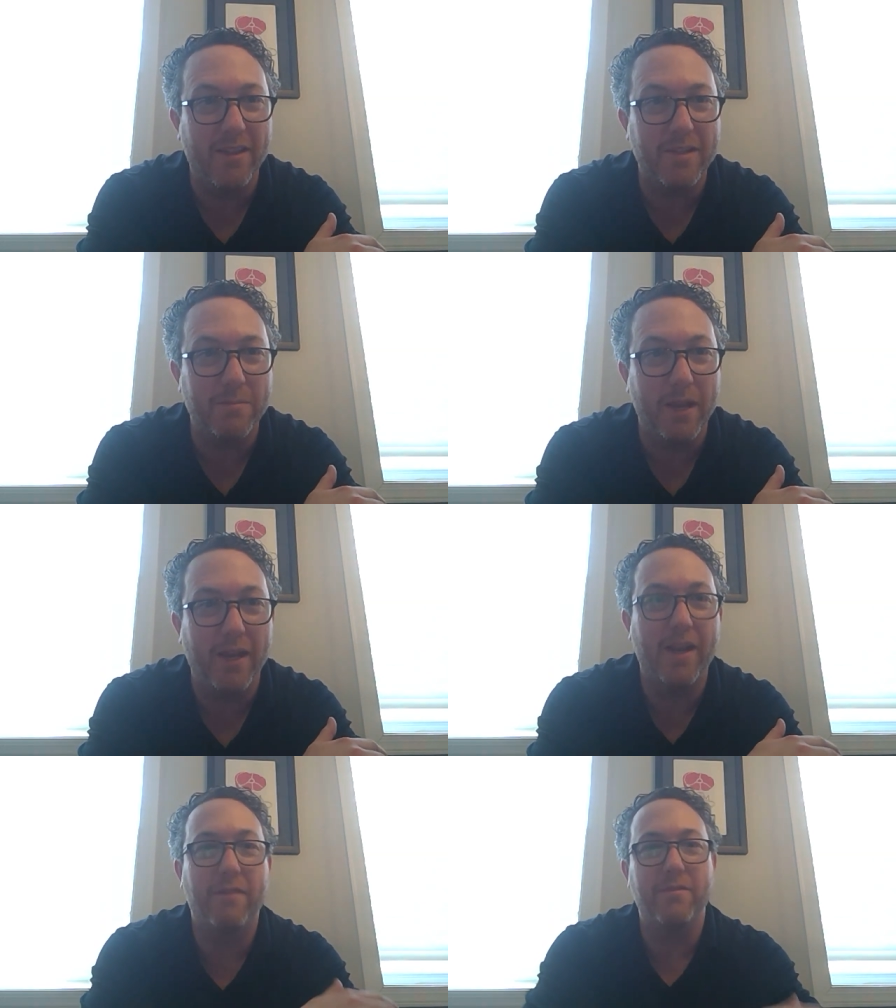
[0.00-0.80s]
that's
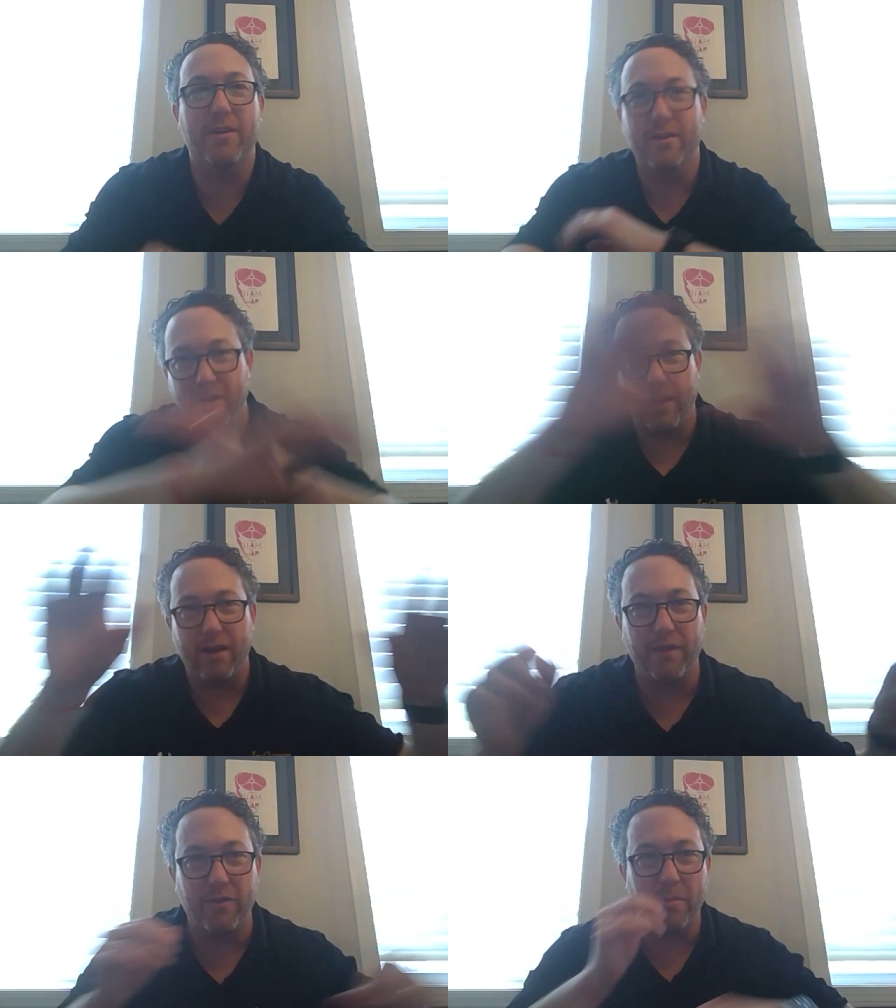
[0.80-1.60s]
made after it
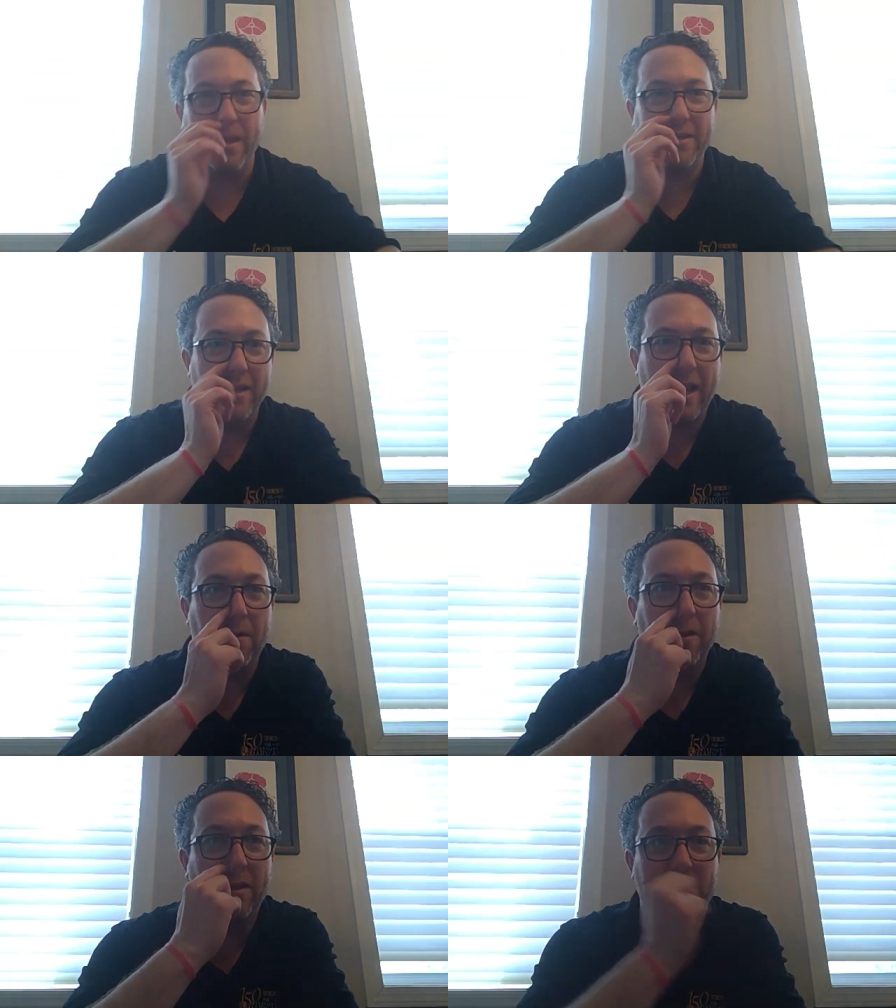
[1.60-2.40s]
after it makes it
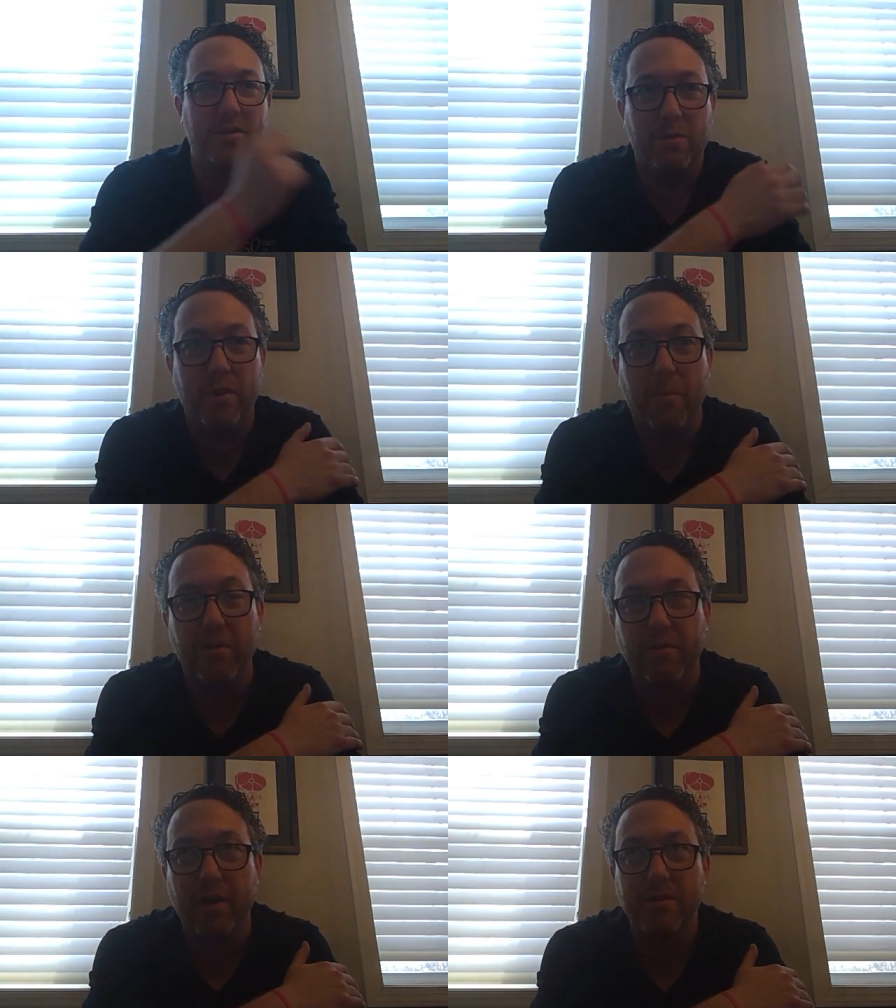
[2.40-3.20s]
out into a
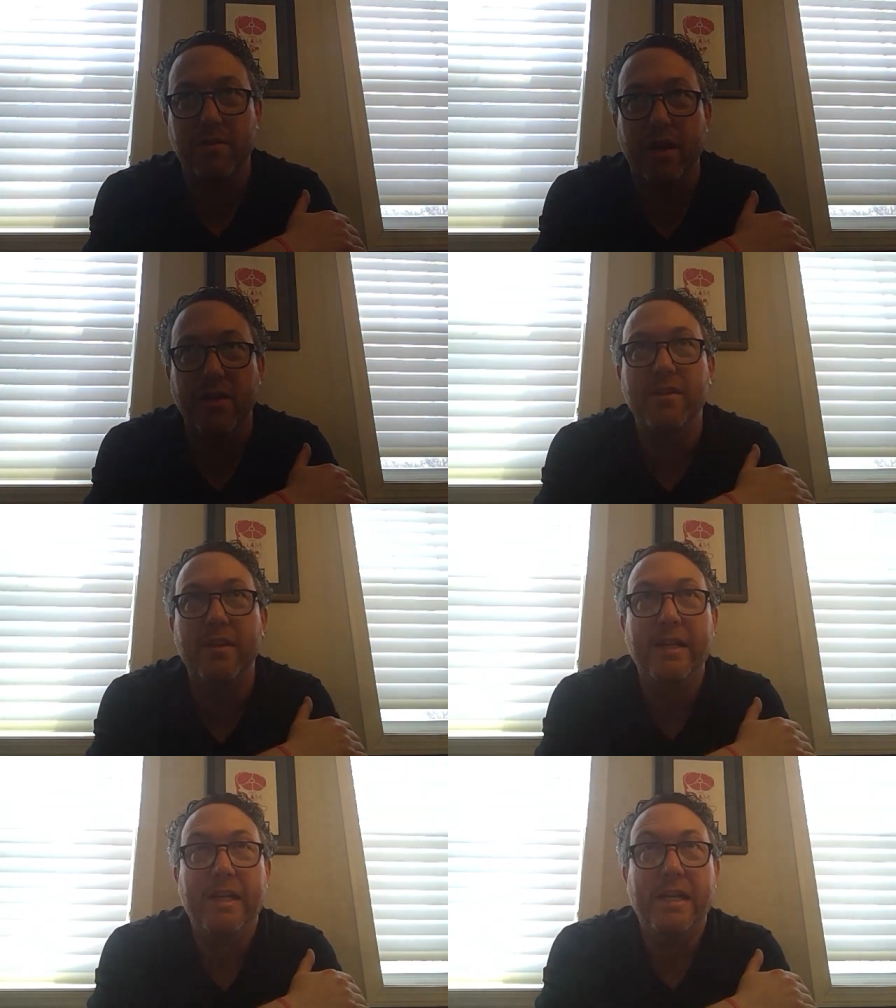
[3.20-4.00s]
number of restaurants.
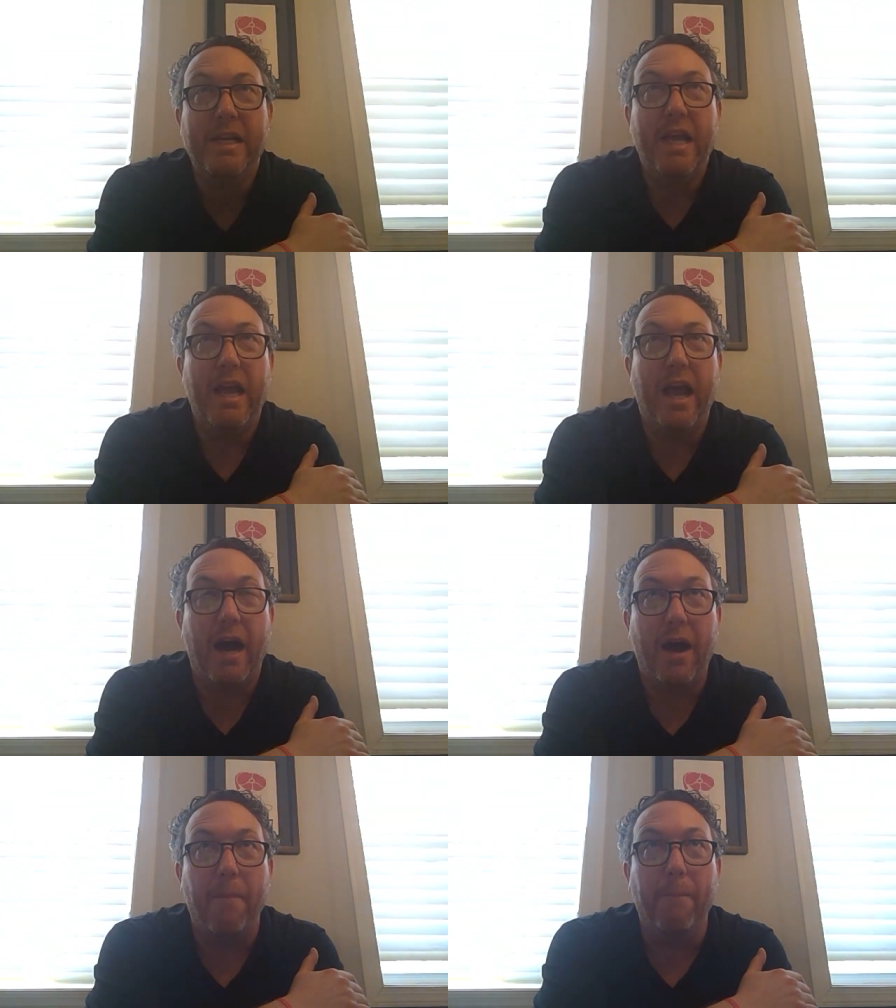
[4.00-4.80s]

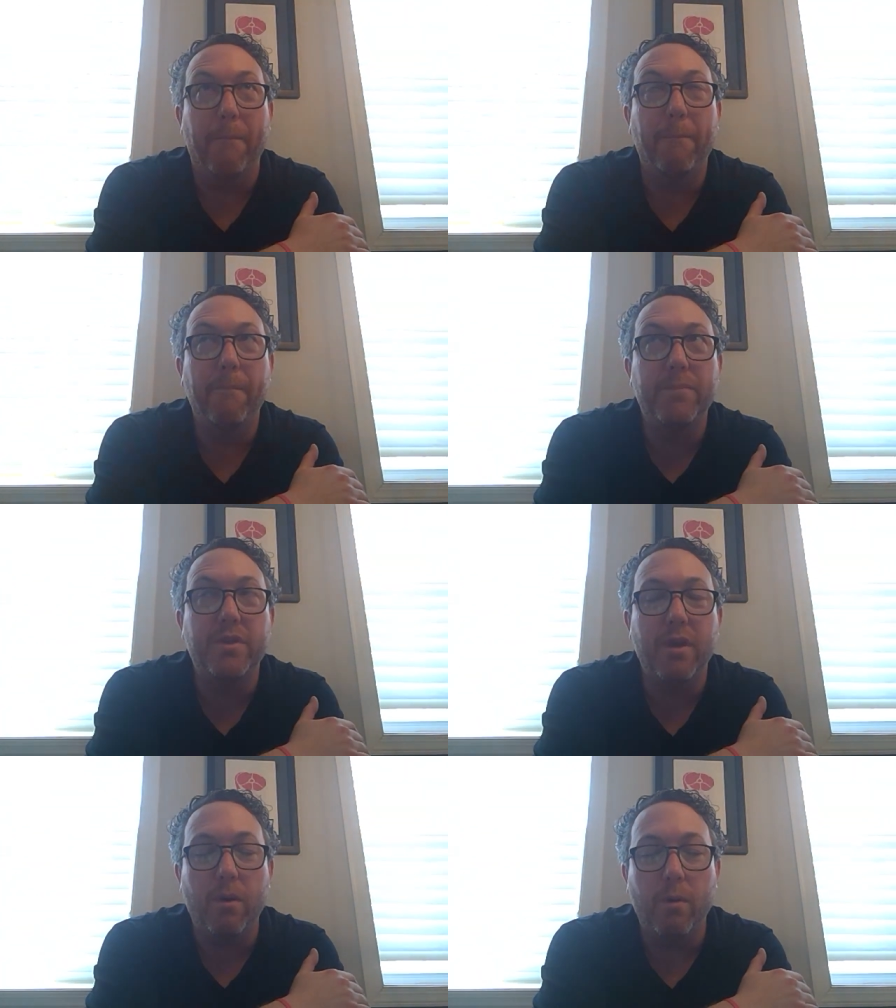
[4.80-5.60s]
Um,
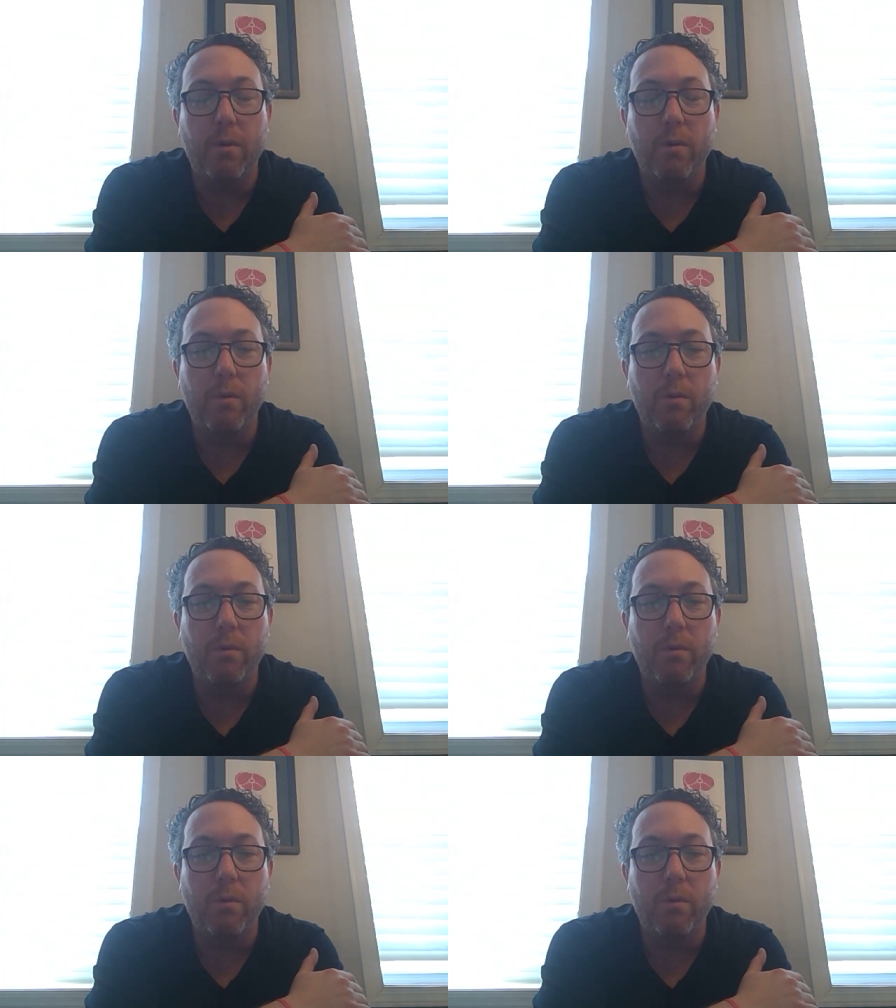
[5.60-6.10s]
so,